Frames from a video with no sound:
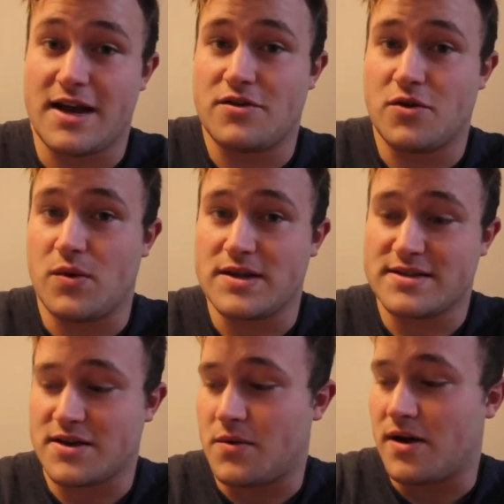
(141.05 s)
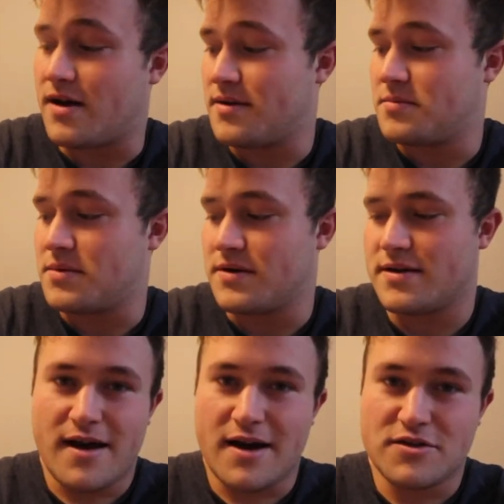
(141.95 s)
I don't know what's going on,
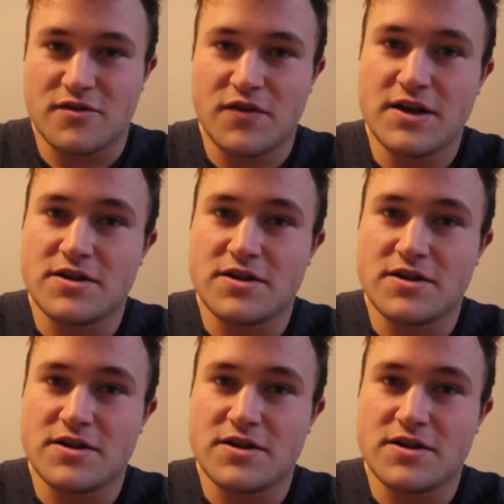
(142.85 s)
but I just feel like